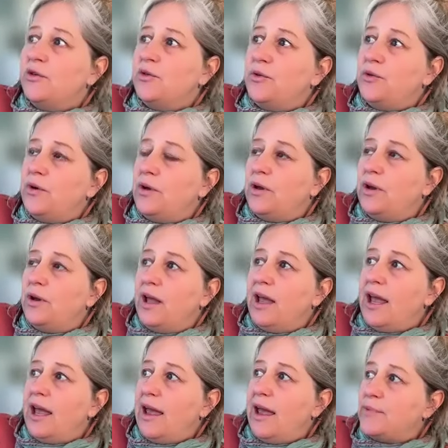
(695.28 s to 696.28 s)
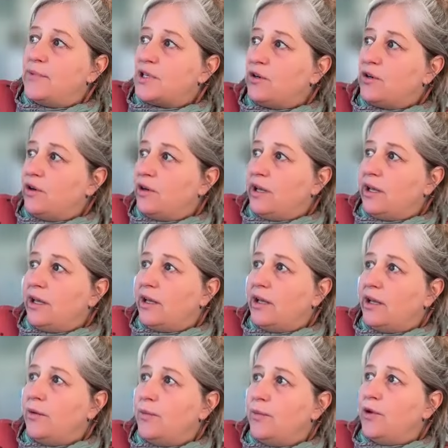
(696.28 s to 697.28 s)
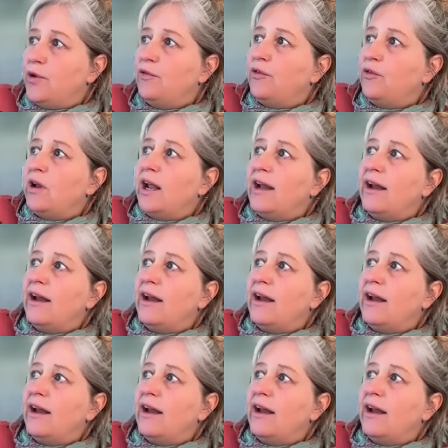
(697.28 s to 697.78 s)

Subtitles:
so absolutely beautiful.